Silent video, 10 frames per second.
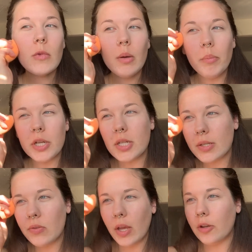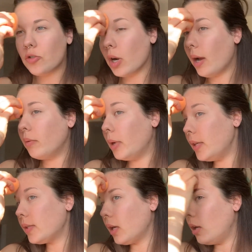but doesn't like drown my
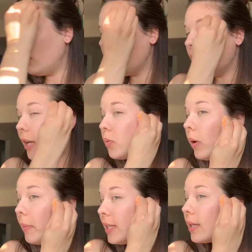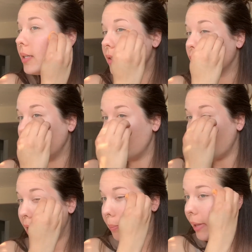skin. I swear my skin started
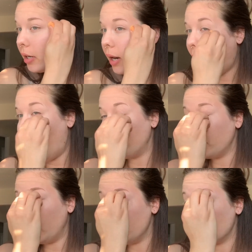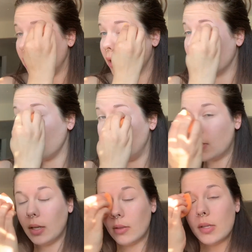getting better after I started
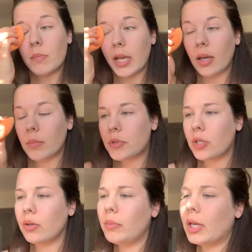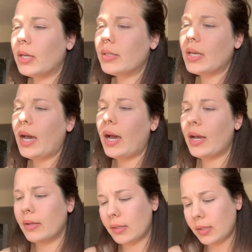using this makeup too, because it
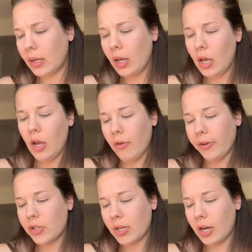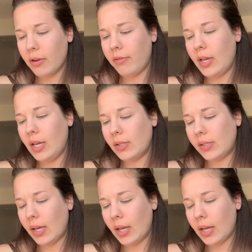has First off, it's
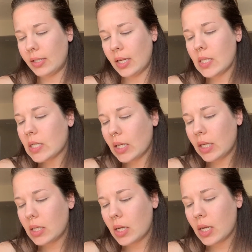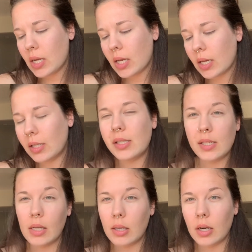like a tinted
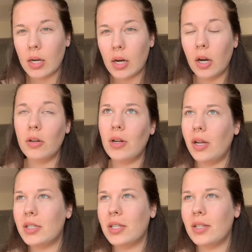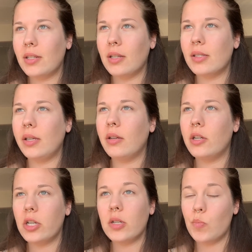concealer, or not a tinted concealer, a
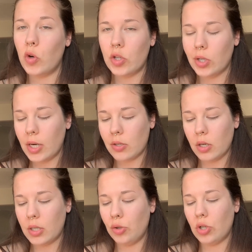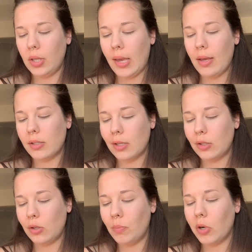tinted moisturizer essentially. It's a
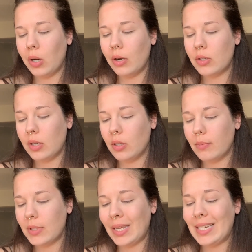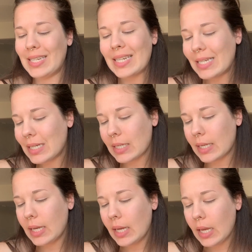super serum skin tint.
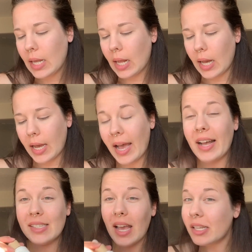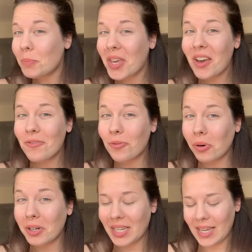It has SPF
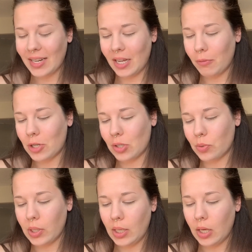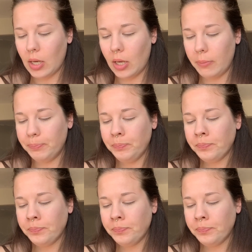40 in it, which is really good.